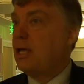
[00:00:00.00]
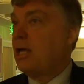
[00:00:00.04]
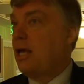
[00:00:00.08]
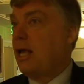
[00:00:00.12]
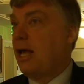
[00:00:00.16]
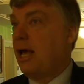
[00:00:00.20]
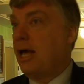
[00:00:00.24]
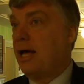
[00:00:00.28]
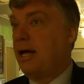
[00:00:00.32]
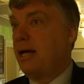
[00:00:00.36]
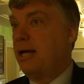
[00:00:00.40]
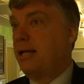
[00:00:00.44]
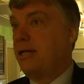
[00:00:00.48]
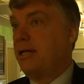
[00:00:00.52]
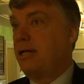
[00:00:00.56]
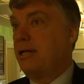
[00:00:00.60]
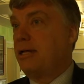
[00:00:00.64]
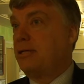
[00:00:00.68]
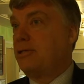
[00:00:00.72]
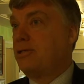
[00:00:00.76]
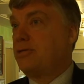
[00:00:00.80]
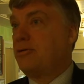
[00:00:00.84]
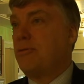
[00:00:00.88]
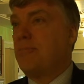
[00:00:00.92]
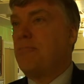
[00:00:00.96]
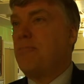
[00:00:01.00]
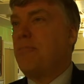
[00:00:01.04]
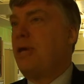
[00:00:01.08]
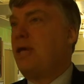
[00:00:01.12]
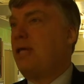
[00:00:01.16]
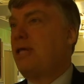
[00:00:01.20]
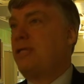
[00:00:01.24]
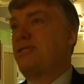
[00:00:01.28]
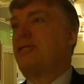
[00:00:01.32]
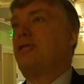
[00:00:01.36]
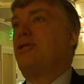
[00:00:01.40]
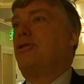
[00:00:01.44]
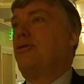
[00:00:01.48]
had uh,
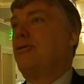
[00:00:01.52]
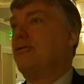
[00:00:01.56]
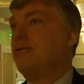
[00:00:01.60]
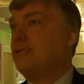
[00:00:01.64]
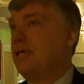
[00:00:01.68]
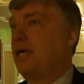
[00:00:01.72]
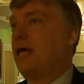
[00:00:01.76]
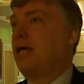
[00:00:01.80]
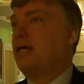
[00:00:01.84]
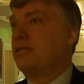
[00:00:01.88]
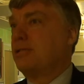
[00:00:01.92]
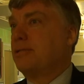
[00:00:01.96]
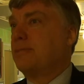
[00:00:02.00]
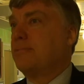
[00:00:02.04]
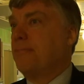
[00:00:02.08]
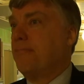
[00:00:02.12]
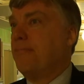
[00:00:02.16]
tremendous enthusiasm.